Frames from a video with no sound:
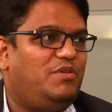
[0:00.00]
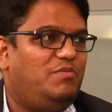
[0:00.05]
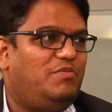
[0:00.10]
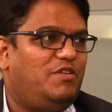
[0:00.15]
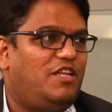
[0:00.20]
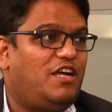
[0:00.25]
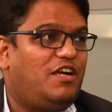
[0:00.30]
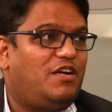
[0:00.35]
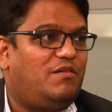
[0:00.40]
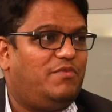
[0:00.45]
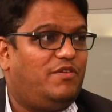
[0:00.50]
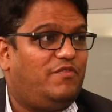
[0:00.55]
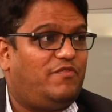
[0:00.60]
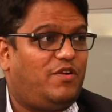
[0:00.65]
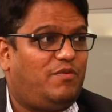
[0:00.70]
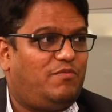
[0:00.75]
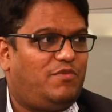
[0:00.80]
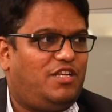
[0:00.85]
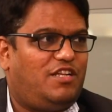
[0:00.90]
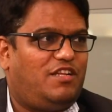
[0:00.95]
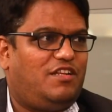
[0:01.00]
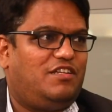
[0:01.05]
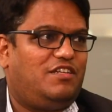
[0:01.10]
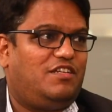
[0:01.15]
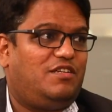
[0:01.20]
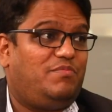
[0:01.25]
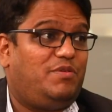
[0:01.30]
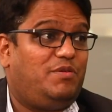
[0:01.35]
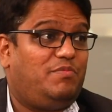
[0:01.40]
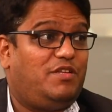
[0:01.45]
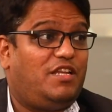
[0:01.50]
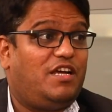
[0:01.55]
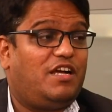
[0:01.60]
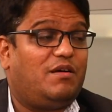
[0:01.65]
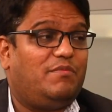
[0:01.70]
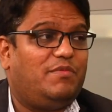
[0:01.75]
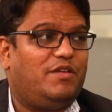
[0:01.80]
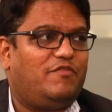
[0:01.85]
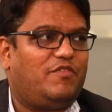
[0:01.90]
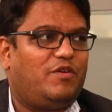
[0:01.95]
People are coming from Anna Nagar. People are
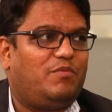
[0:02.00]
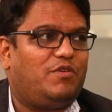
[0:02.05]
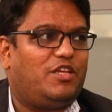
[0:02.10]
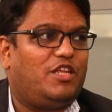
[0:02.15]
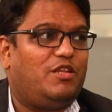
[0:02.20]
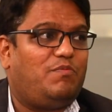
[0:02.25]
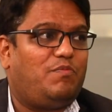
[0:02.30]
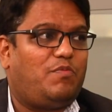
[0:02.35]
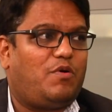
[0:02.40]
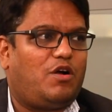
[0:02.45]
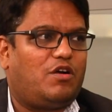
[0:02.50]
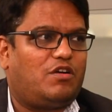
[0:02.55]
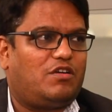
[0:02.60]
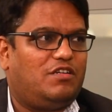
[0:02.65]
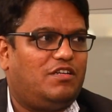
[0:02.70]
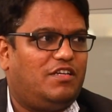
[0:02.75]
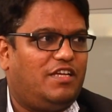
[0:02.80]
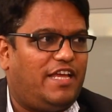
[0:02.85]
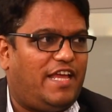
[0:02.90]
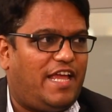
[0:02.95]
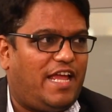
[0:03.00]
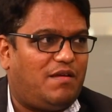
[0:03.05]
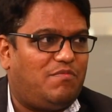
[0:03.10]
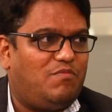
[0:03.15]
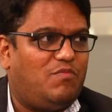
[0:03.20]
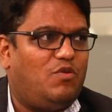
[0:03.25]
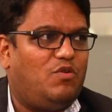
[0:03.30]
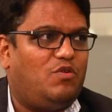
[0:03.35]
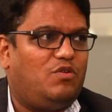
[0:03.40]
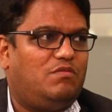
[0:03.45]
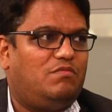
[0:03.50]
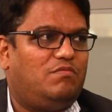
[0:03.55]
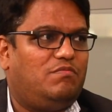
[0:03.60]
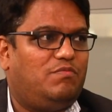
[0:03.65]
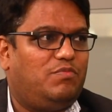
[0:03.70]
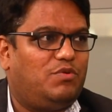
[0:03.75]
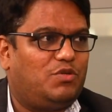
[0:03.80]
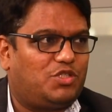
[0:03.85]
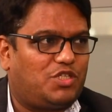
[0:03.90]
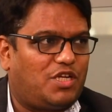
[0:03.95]
coming from Kilpauk, Egmore,
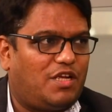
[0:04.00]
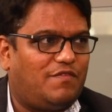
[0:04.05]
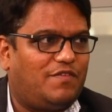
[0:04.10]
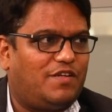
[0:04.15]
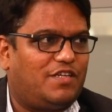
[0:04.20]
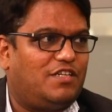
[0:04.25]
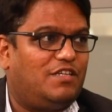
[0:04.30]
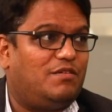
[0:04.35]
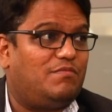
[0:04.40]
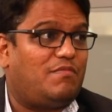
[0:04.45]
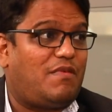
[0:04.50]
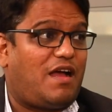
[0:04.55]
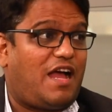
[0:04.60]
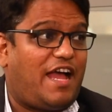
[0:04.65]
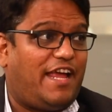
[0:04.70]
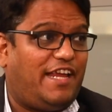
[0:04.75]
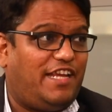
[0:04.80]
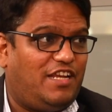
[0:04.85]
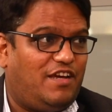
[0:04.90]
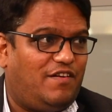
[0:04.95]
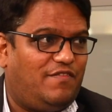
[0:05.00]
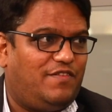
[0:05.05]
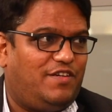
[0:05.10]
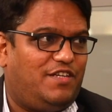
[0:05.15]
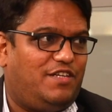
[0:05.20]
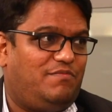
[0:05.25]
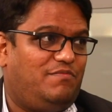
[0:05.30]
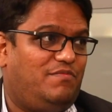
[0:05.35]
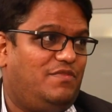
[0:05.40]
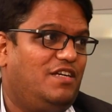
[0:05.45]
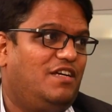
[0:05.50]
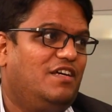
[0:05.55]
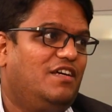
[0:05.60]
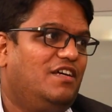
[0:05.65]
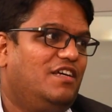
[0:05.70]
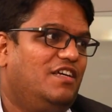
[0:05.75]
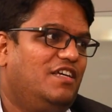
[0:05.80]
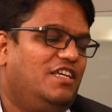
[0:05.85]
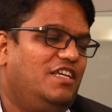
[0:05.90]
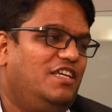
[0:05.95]
Purushavakkam, Ainavaram,
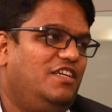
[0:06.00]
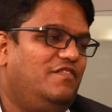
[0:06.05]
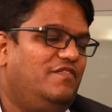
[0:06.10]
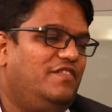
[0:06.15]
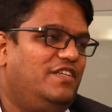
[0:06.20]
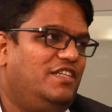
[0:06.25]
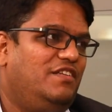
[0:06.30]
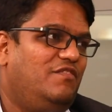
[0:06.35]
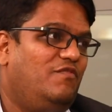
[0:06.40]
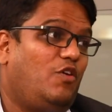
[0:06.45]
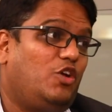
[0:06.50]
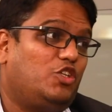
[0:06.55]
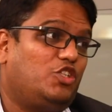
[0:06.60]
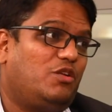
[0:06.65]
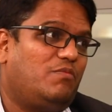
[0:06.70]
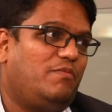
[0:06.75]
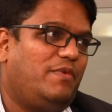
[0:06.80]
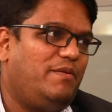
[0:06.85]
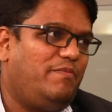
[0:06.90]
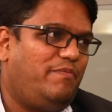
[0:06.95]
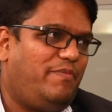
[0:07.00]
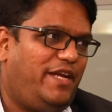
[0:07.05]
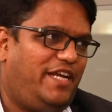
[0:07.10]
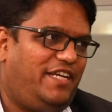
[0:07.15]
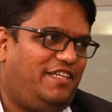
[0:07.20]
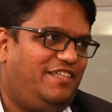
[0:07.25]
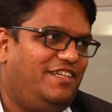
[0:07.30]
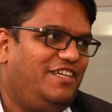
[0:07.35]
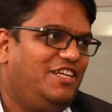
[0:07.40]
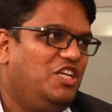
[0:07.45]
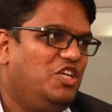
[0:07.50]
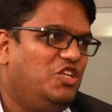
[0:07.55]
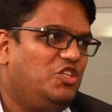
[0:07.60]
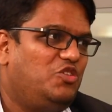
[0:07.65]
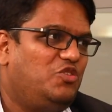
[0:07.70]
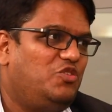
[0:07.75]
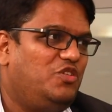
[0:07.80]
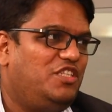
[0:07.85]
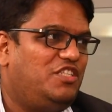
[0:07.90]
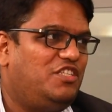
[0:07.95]
even Washerman Pate.
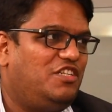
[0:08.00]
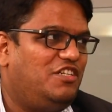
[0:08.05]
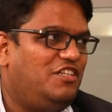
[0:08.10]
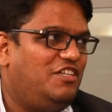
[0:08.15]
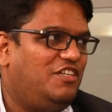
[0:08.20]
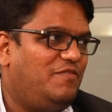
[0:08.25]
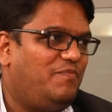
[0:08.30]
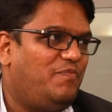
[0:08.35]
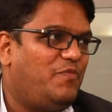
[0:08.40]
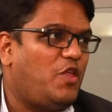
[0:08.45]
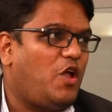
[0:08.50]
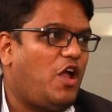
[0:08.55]
So it's a